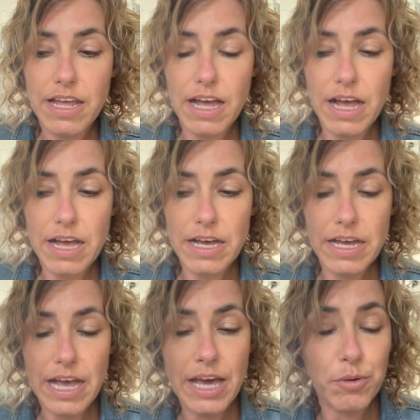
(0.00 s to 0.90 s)

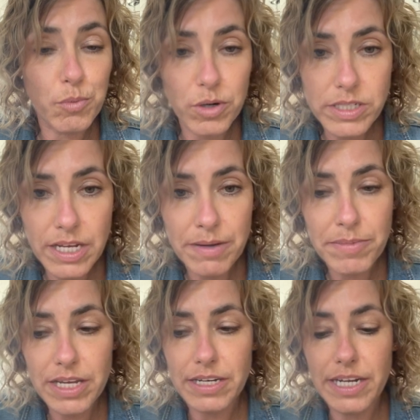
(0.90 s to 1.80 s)
at award time
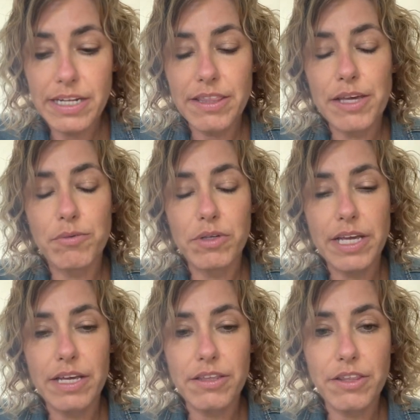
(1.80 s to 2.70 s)
that night, they will
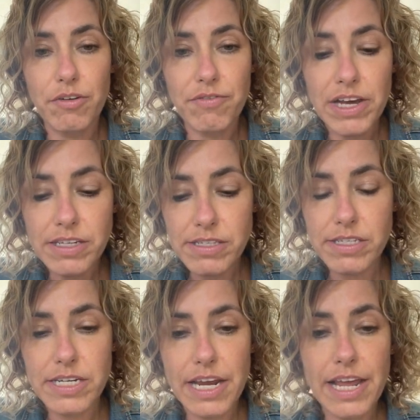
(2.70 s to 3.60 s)
get their
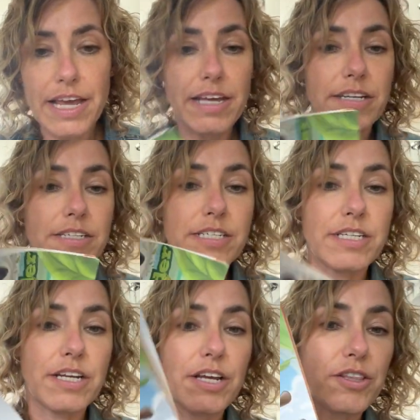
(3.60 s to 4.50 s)
vest and
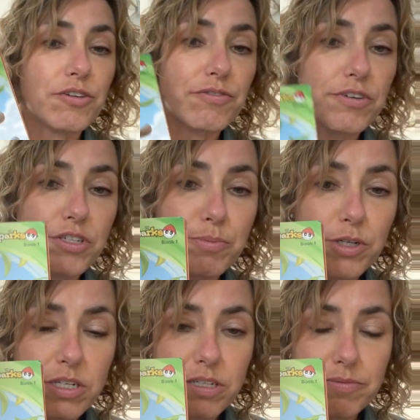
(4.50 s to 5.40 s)
their first
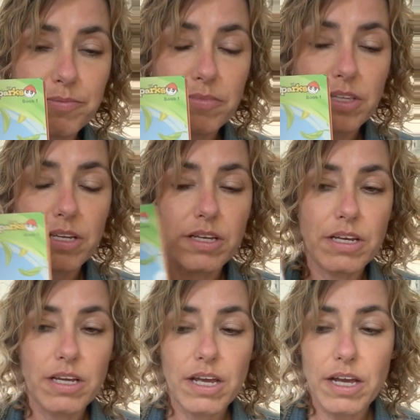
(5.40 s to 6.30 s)
book.
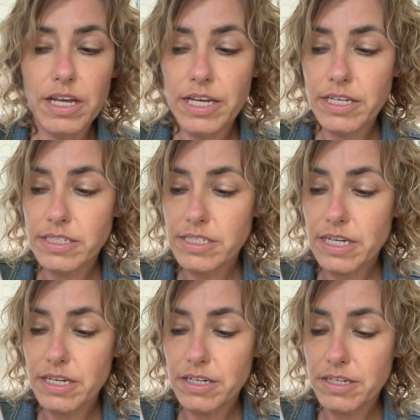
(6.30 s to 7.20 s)

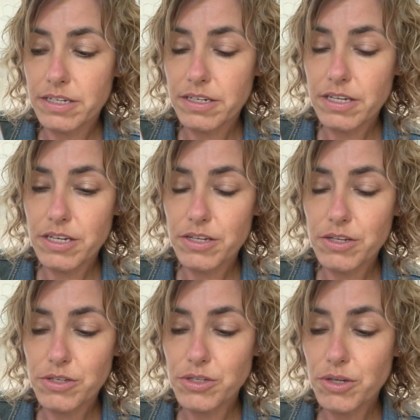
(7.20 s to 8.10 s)
And
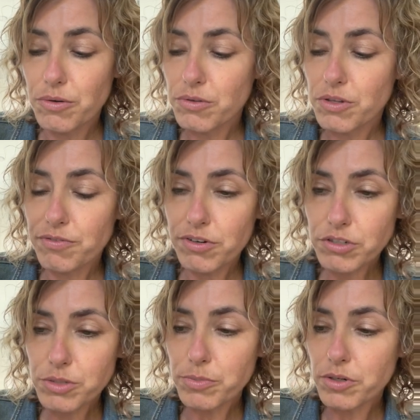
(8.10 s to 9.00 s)
so the
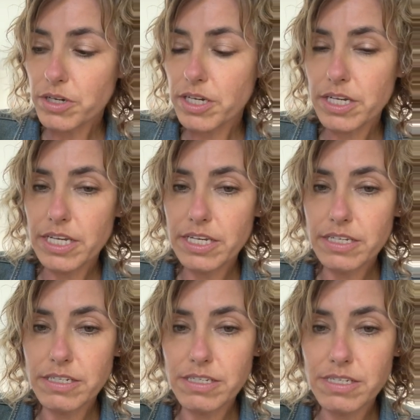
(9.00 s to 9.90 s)
first book
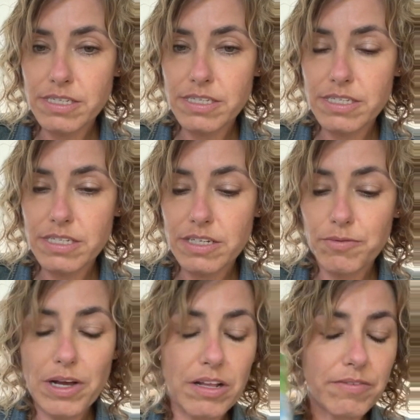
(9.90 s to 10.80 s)
is,
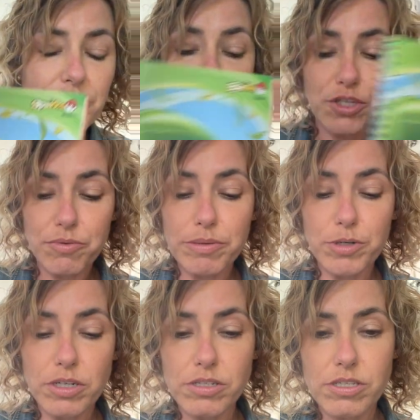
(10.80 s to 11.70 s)
well, there's 3
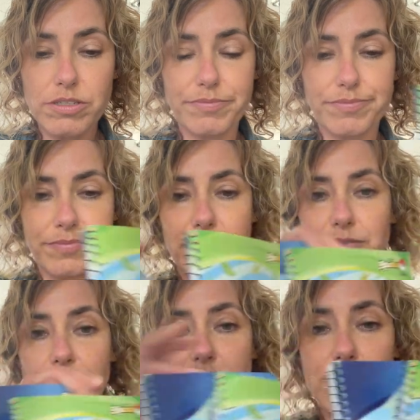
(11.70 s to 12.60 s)
books
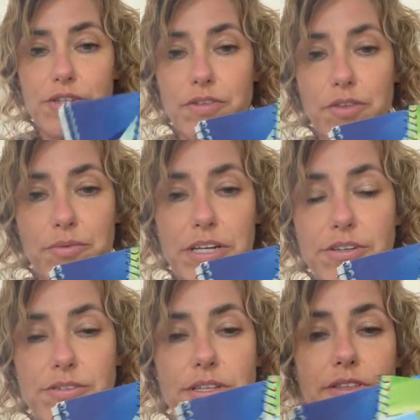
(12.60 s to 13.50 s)
for each of the 3
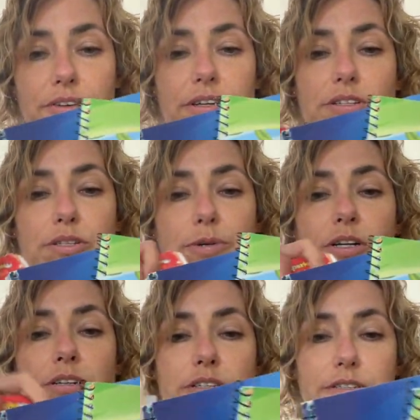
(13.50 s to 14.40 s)
years that they're in
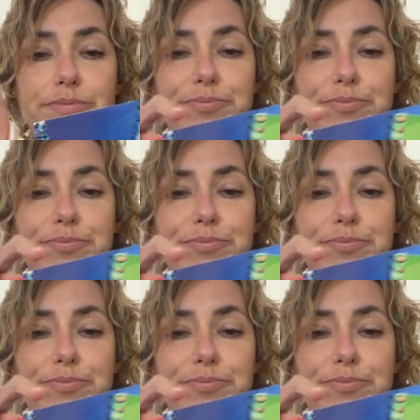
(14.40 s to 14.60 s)
Sparks.